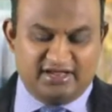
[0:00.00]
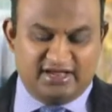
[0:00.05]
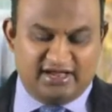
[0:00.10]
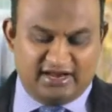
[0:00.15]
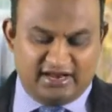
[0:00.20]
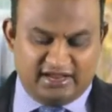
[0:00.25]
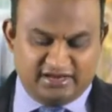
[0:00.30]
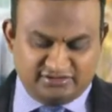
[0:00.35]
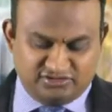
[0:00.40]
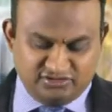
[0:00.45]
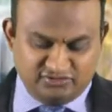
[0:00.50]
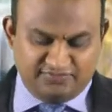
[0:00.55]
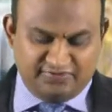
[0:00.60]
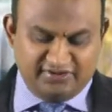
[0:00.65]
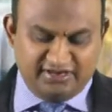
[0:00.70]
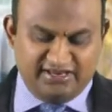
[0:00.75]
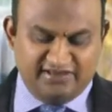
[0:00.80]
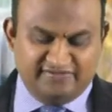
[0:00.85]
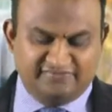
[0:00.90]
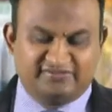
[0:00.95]
And I do
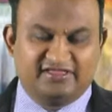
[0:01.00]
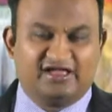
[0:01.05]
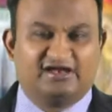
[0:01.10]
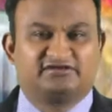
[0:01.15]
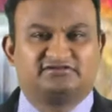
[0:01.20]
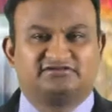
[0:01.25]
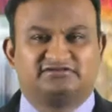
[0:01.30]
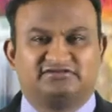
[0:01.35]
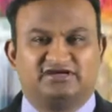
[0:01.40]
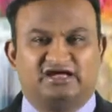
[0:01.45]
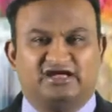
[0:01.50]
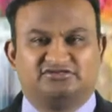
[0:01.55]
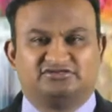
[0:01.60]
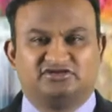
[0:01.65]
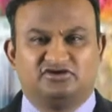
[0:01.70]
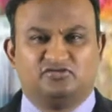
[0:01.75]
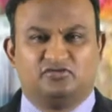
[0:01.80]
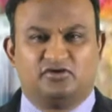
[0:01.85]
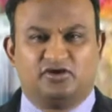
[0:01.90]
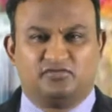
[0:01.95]
believe that as
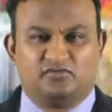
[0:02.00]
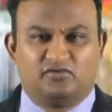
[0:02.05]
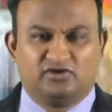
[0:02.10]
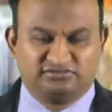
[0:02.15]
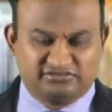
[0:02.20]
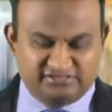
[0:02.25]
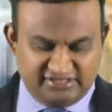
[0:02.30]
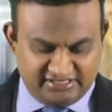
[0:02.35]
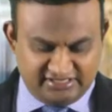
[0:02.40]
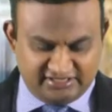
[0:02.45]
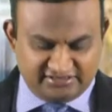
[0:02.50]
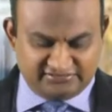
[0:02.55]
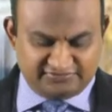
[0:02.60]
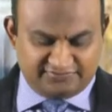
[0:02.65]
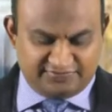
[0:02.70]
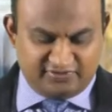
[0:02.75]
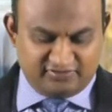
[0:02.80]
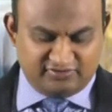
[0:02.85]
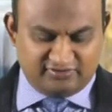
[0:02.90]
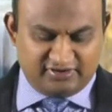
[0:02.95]
you are watching this
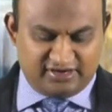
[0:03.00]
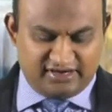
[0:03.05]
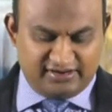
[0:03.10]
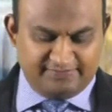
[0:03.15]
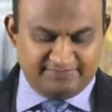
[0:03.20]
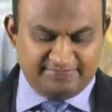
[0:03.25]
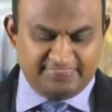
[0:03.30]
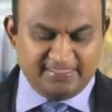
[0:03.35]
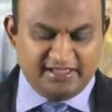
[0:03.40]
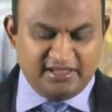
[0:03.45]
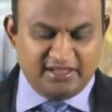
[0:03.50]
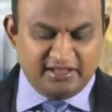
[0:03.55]
program,